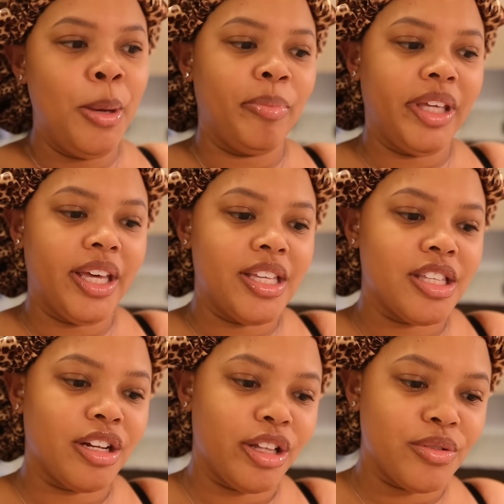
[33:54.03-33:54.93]
because
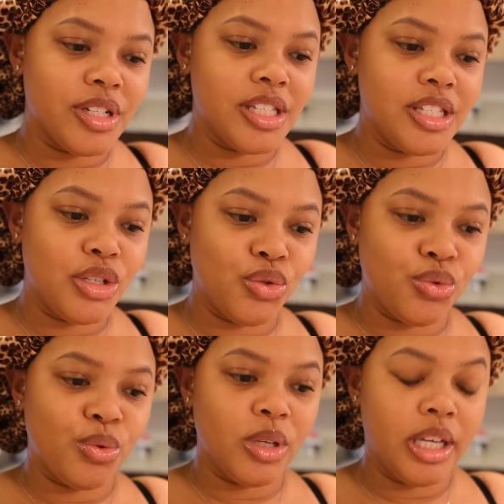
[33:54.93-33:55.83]
they're closest
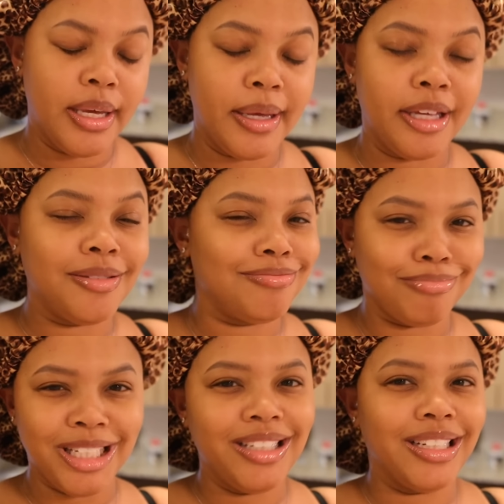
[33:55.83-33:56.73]
to
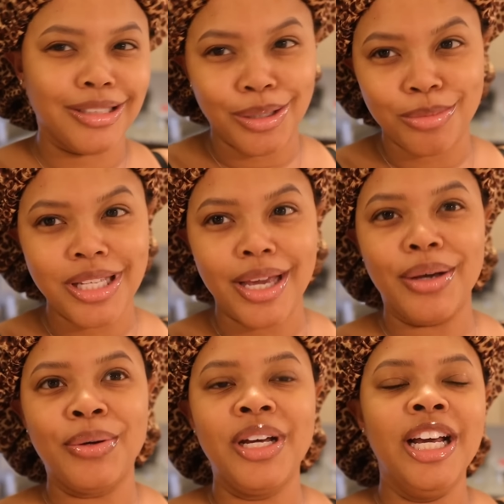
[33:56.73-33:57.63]
me, like the hometown,